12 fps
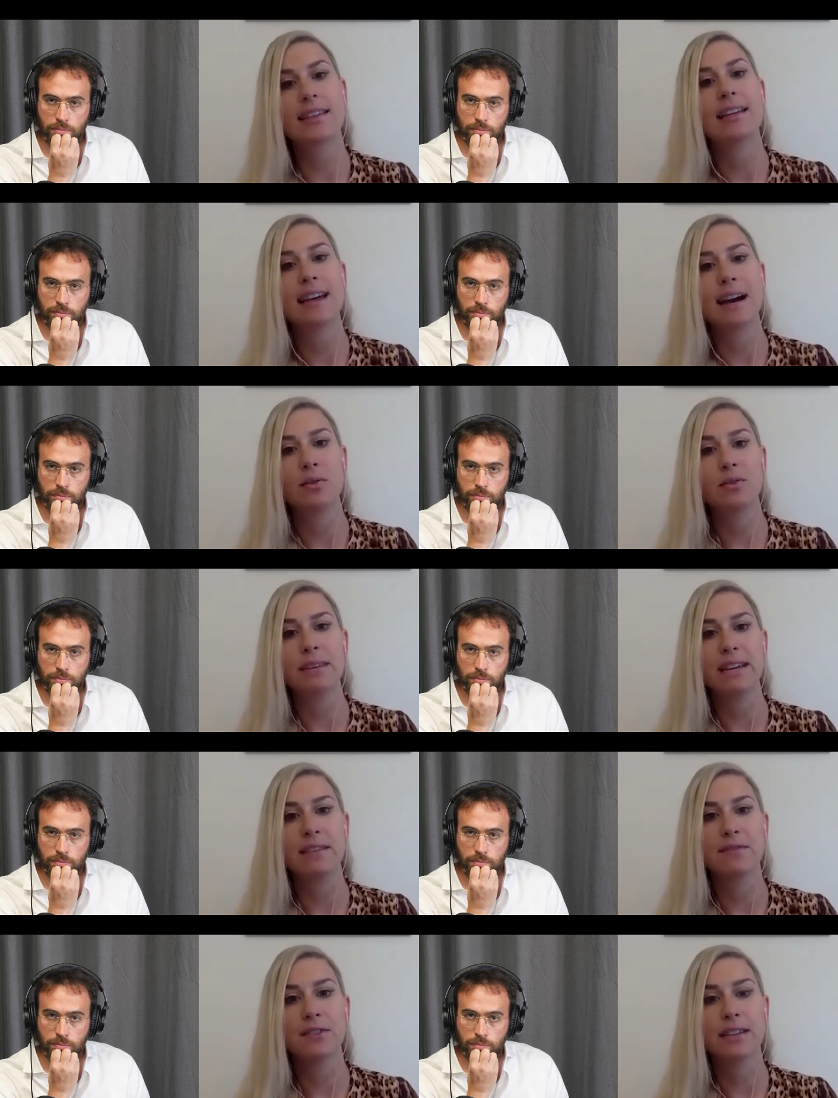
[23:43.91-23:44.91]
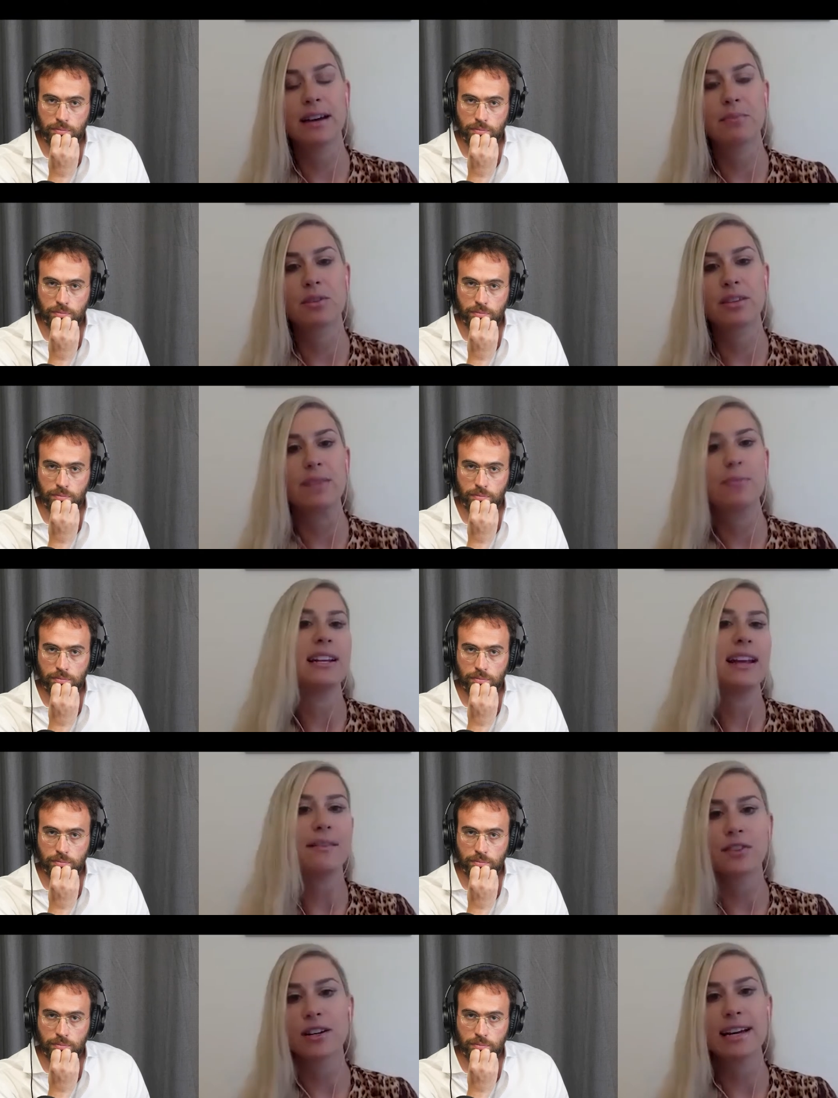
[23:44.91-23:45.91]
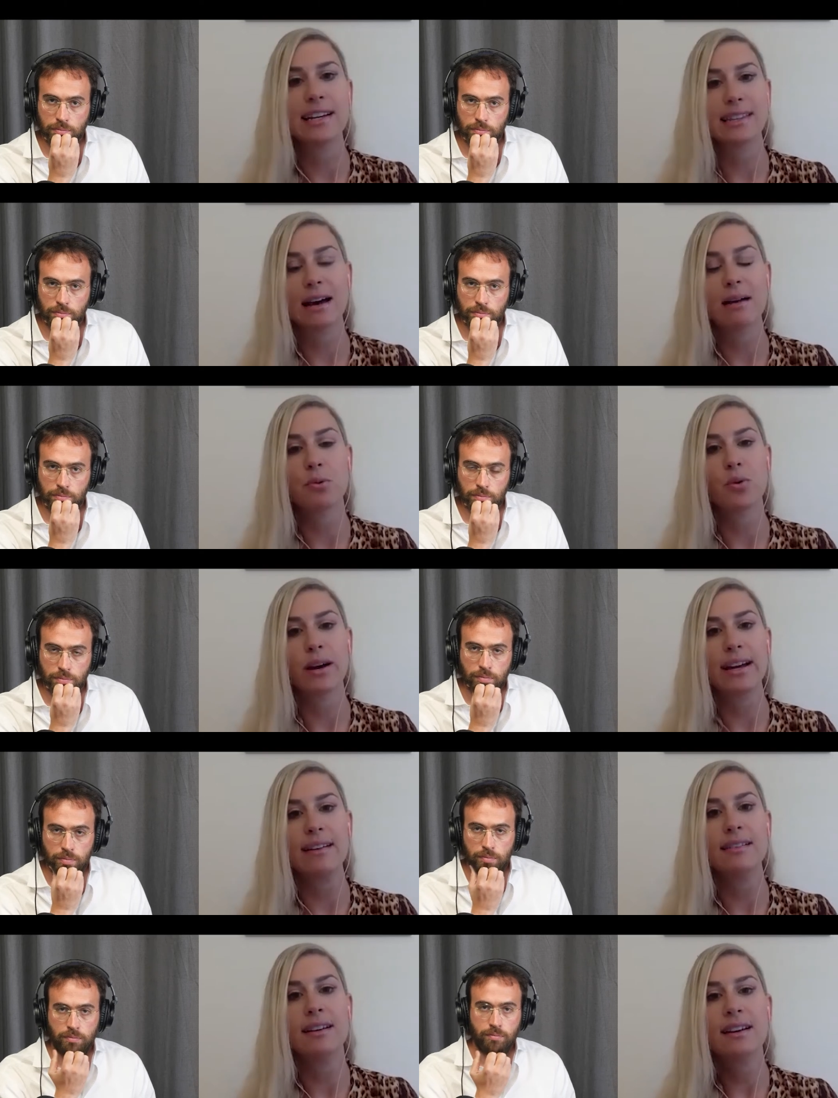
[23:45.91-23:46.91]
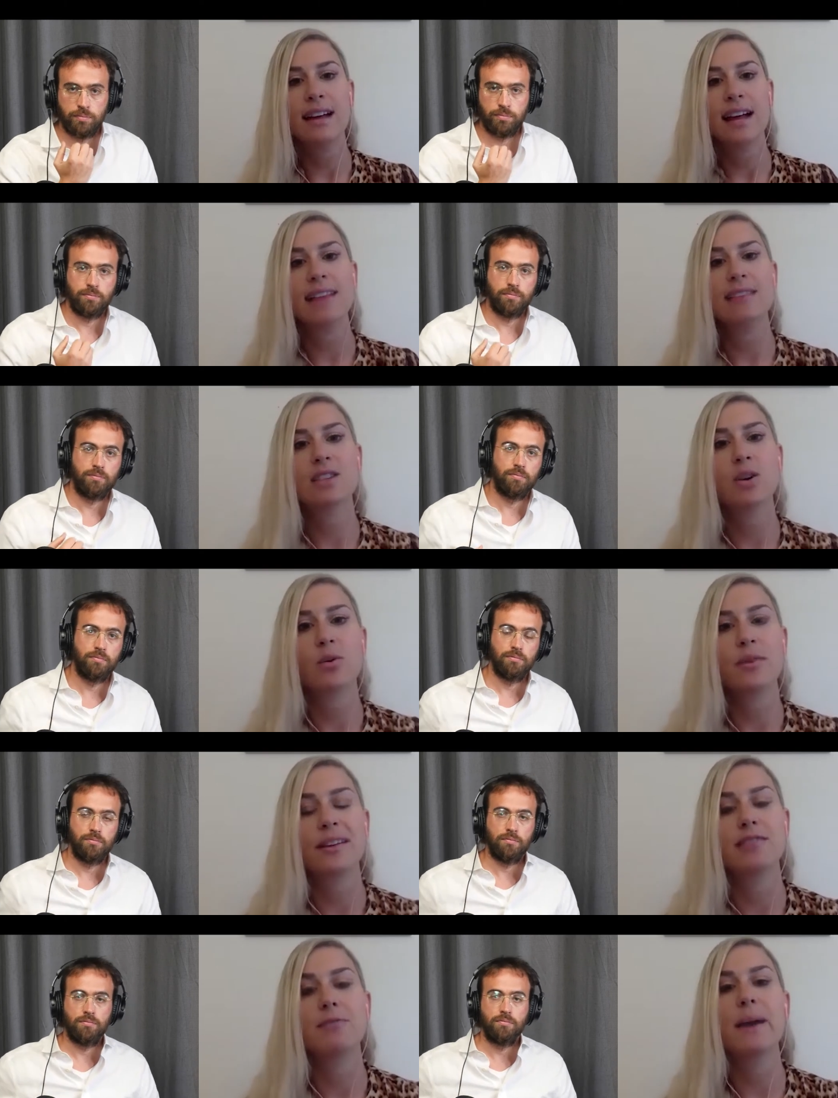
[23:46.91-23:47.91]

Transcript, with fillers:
Speaker 1: And that would be it for them, where they would never hit that point. And so